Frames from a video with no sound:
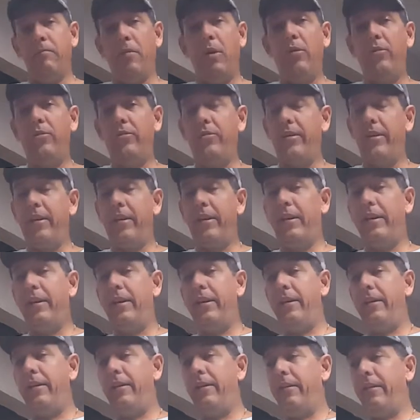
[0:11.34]
most of the
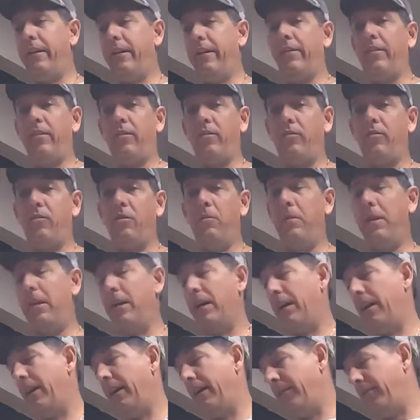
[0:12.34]
year it's extremely
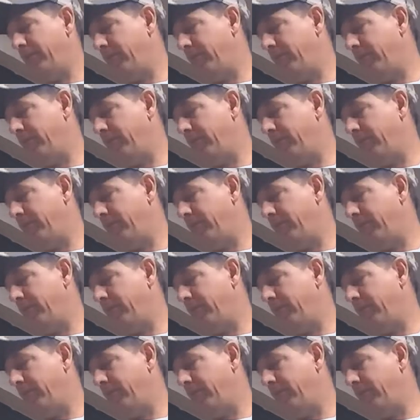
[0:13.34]
hot.